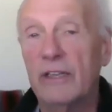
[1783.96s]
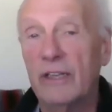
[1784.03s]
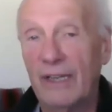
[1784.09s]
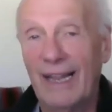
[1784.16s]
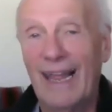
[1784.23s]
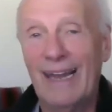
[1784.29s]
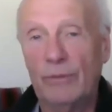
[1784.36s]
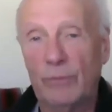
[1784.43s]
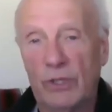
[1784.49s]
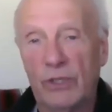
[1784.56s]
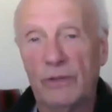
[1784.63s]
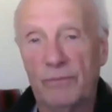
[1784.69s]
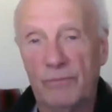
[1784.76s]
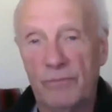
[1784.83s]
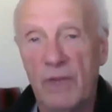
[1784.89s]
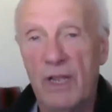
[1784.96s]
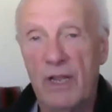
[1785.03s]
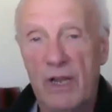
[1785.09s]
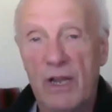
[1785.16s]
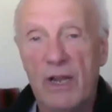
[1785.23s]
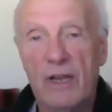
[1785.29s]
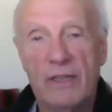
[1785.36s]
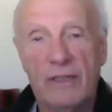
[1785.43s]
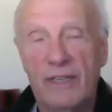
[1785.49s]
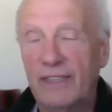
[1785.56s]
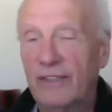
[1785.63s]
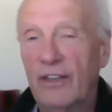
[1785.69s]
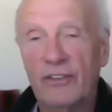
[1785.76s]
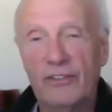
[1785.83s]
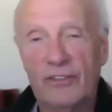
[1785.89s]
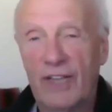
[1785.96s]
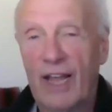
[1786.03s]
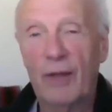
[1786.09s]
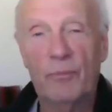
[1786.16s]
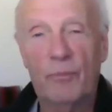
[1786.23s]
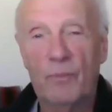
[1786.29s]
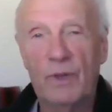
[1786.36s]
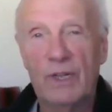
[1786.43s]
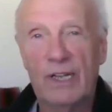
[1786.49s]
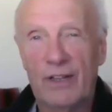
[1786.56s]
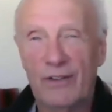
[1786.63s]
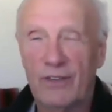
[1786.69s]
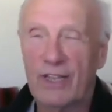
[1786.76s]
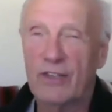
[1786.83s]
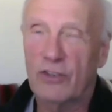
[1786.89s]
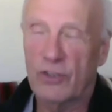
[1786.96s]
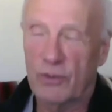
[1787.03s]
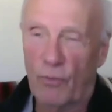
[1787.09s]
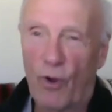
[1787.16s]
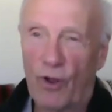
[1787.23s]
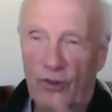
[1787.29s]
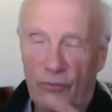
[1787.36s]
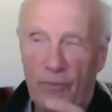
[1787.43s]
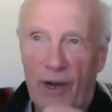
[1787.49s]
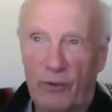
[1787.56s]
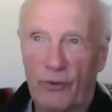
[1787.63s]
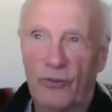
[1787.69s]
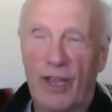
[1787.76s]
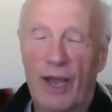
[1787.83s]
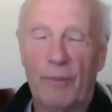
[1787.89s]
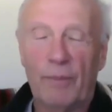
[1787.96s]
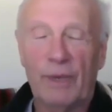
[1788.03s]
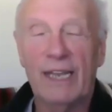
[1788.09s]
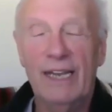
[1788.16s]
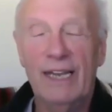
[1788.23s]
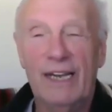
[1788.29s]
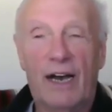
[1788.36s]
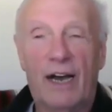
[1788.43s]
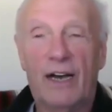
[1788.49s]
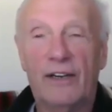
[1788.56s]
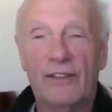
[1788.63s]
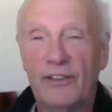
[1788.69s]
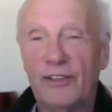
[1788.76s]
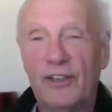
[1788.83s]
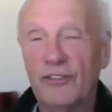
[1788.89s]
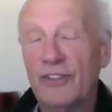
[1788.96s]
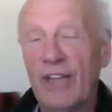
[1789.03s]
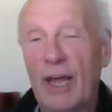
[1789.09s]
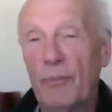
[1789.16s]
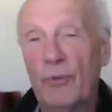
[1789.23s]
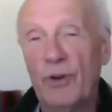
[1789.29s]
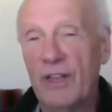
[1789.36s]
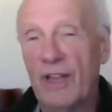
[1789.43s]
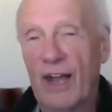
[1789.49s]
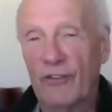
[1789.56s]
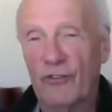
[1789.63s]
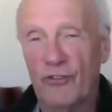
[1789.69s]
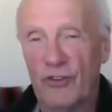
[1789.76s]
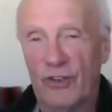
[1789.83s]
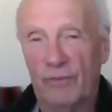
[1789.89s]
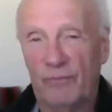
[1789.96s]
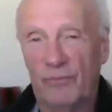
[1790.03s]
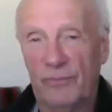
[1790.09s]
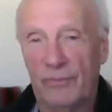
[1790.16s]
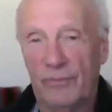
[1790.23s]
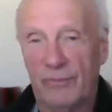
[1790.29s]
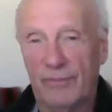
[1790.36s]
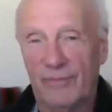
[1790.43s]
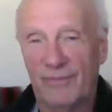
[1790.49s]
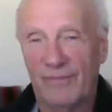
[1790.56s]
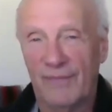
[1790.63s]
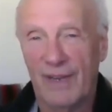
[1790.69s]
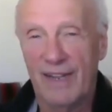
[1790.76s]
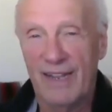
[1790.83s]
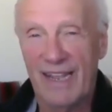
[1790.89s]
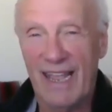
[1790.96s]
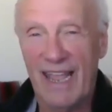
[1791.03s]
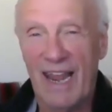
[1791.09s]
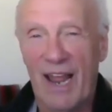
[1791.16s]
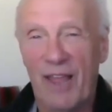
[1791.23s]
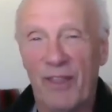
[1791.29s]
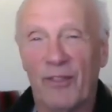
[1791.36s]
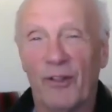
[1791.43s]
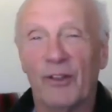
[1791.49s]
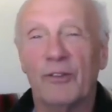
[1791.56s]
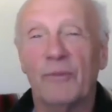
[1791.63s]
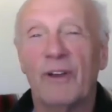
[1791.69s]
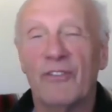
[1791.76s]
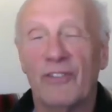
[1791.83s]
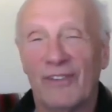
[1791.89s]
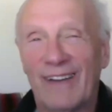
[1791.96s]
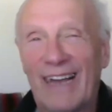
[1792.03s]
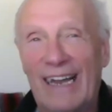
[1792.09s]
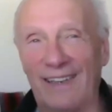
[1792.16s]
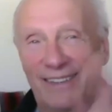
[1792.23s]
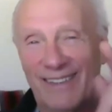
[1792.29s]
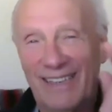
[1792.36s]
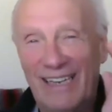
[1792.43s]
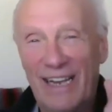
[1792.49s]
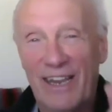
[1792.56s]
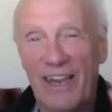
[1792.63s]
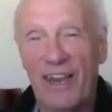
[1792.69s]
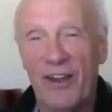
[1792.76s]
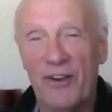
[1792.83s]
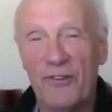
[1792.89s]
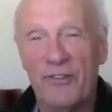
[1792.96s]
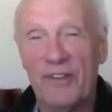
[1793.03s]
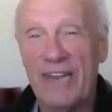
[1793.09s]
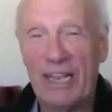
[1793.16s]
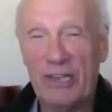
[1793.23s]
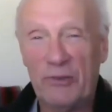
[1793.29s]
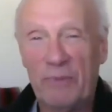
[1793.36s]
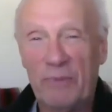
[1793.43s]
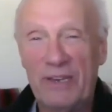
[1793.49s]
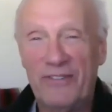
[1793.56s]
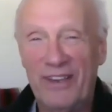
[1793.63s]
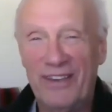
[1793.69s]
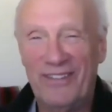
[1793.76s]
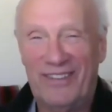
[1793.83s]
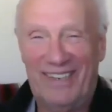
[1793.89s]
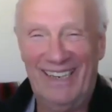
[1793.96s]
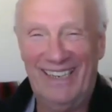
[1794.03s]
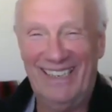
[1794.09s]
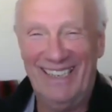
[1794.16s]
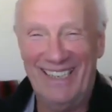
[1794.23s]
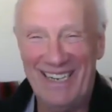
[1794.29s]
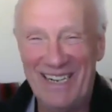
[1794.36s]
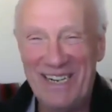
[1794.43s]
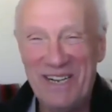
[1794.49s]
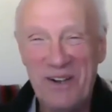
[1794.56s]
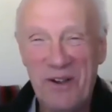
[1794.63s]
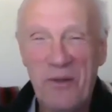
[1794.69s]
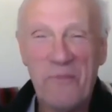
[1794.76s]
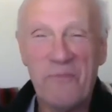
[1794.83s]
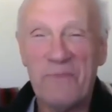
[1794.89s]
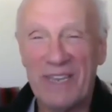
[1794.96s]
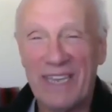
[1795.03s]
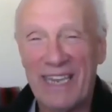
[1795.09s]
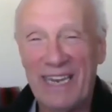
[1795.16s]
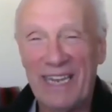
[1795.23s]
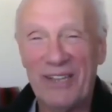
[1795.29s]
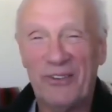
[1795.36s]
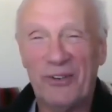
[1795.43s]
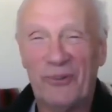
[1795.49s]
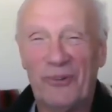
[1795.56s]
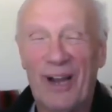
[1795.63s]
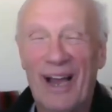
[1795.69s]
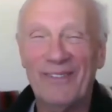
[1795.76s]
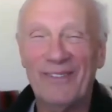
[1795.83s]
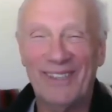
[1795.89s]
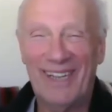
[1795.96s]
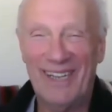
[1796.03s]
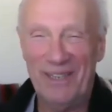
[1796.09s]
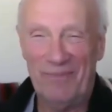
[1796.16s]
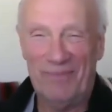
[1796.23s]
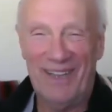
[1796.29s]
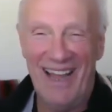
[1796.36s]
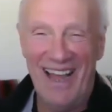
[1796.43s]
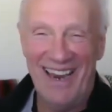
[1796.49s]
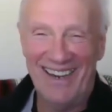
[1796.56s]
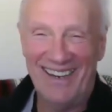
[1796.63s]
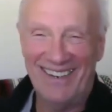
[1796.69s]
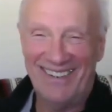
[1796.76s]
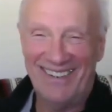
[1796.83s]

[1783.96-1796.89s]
animal that does not, and it's small, it's microscopic, that does not breathe oxygen. And I thought to myself, here's the next species beginning its arrival on the planet